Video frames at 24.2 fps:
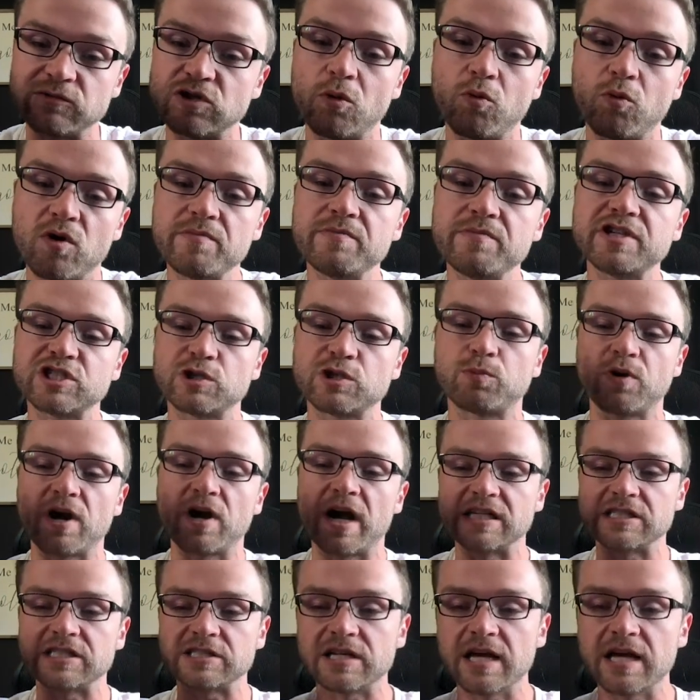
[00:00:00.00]
So I wouldn't be
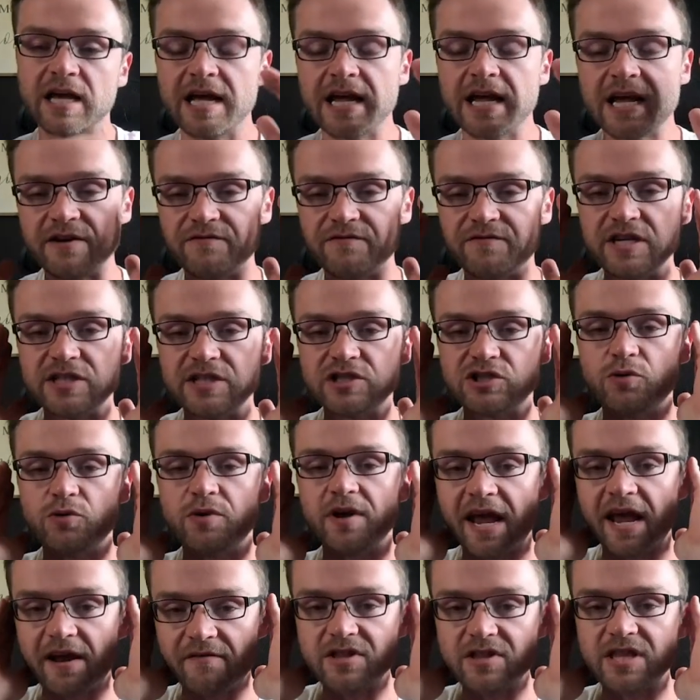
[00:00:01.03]
surprised if he's
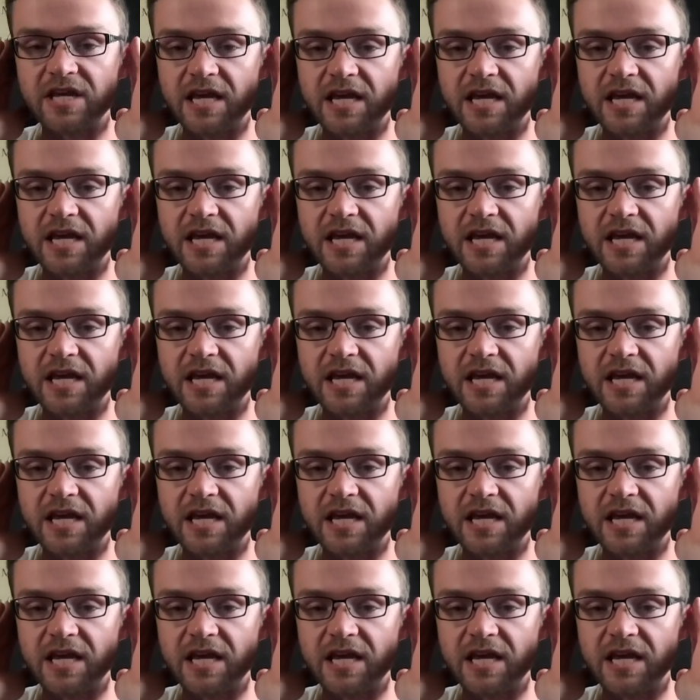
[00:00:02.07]
doing everything